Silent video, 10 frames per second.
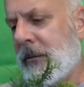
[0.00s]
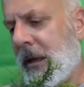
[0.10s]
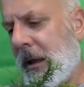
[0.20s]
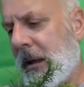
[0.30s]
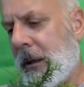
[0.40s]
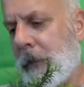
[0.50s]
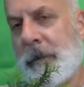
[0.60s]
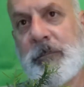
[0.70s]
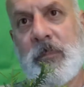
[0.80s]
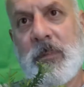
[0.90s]

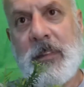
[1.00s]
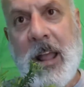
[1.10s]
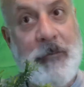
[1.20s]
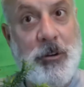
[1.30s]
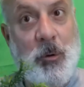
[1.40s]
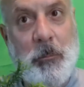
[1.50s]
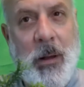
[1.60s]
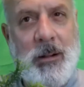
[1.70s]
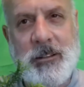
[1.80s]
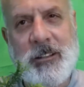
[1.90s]
They have to do with
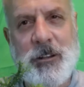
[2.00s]
bonsai.